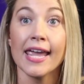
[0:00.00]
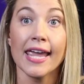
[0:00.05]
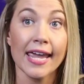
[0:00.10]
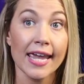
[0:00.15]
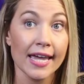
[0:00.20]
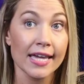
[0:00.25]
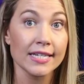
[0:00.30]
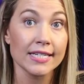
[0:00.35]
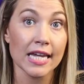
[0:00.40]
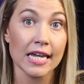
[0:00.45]

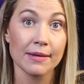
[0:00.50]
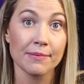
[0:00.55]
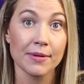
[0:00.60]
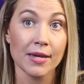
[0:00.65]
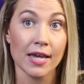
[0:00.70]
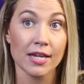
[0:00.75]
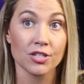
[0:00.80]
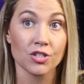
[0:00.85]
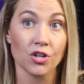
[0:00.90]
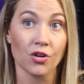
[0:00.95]
and
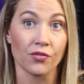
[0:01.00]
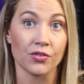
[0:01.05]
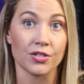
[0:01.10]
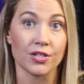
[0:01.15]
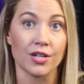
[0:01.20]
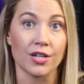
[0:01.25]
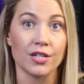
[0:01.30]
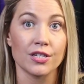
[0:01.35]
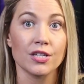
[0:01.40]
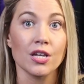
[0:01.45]
ABA
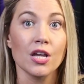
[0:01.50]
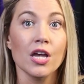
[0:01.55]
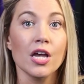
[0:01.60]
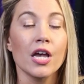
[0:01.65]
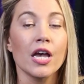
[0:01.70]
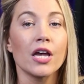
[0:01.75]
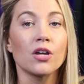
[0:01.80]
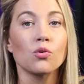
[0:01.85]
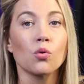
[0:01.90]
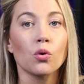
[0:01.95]
services
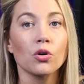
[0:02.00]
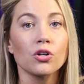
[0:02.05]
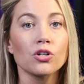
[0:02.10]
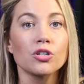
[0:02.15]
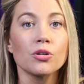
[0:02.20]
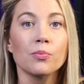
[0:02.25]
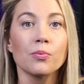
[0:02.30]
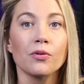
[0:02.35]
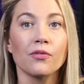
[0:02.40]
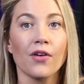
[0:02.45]
in order
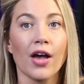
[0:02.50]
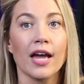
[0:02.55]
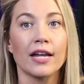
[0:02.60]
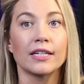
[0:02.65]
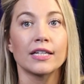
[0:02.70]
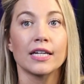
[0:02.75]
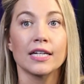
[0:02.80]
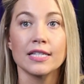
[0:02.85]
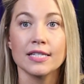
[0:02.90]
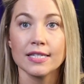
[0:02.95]
to
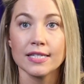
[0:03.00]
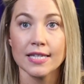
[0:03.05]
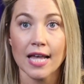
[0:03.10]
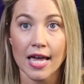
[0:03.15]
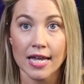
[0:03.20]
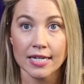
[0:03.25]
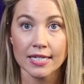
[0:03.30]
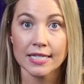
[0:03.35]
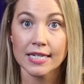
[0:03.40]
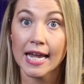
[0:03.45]
provide
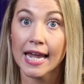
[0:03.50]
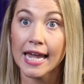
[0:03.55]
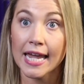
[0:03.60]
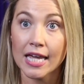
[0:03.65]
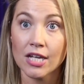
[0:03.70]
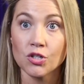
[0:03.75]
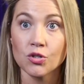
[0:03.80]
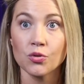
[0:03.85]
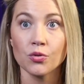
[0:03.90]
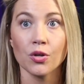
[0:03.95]
consent
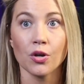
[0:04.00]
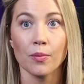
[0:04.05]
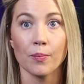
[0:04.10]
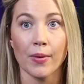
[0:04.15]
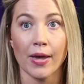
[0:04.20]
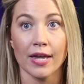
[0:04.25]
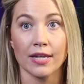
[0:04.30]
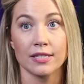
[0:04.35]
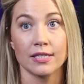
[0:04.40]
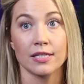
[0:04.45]
and do their
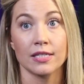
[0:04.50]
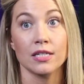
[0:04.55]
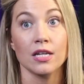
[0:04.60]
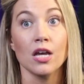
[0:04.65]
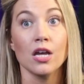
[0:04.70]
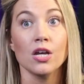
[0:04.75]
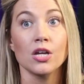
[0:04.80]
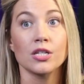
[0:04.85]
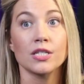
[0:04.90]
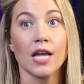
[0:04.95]
best
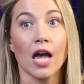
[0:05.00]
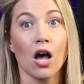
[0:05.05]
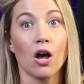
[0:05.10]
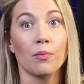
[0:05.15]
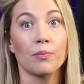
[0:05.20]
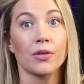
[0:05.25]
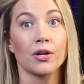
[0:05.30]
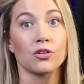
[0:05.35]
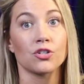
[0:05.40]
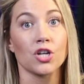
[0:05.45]
to
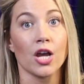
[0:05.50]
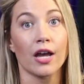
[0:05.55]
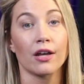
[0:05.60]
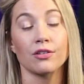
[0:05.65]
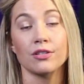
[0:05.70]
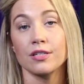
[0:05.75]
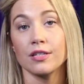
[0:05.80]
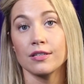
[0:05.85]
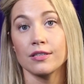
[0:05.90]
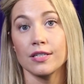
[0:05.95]
help their
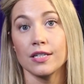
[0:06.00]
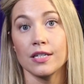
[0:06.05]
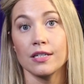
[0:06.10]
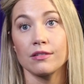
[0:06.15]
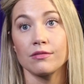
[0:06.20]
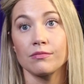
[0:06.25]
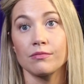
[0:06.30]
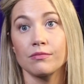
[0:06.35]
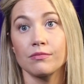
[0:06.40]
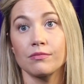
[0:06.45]
child succeed.